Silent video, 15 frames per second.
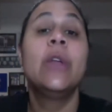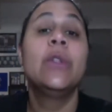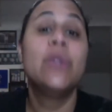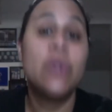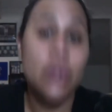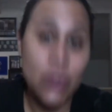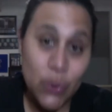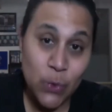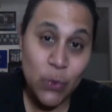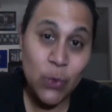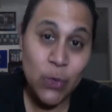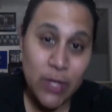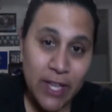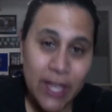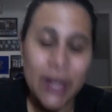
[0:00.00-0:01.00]
Two
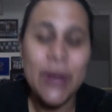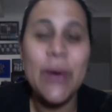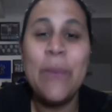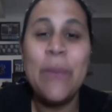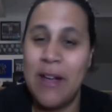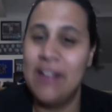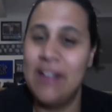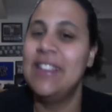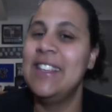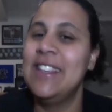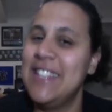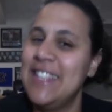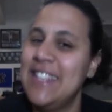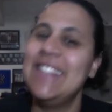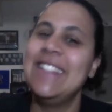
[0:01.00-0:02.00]
little
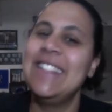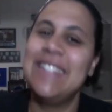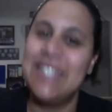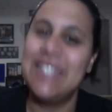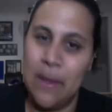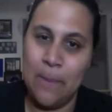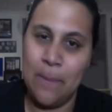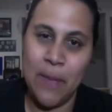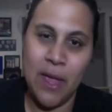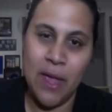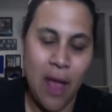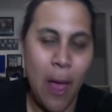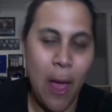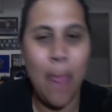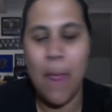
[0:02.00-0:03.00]
monkeys
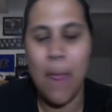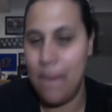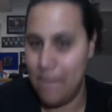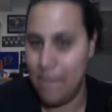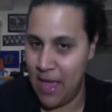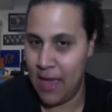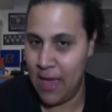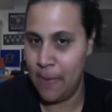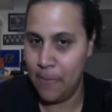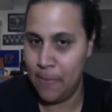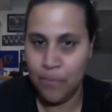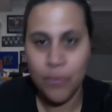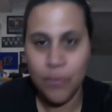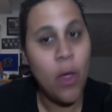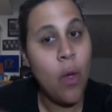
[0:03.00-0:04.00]
jumping on the bed.